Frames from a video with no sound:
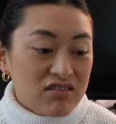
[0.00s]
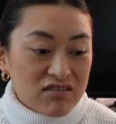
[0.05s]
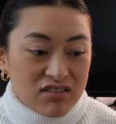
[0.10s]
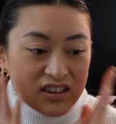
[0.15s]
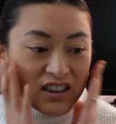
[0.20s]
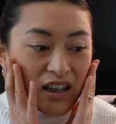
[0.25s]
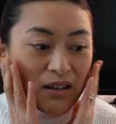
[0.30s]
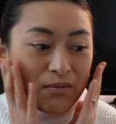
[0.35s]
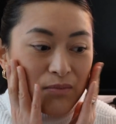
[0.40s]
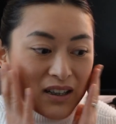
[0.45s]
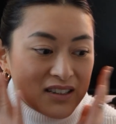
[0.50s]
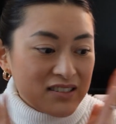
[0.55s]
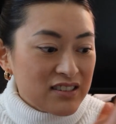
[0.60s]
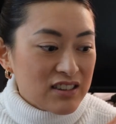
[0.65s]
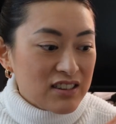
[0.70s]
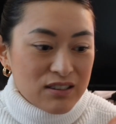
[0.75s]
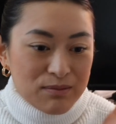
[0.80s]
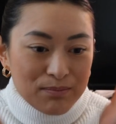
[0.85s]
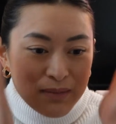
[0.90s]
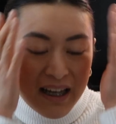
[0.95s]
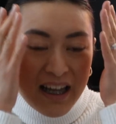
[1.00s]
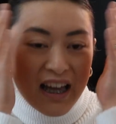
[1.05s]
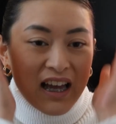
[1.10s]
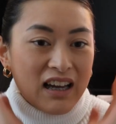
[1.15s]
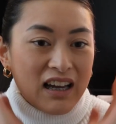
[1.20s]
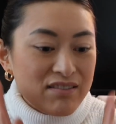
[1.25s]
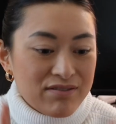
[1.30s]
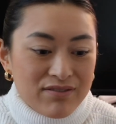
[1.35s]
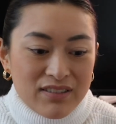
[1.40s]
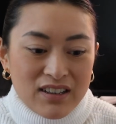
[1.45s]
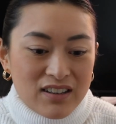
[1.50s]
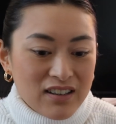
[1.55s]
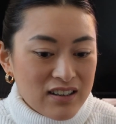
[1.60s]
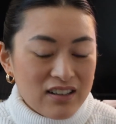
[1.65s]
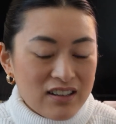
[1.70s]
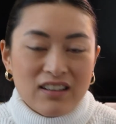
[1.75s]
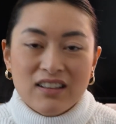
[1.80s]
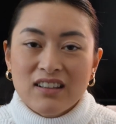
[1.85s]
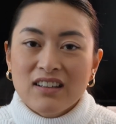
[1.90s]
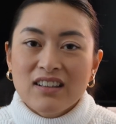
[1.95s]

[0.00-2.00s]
someone might have a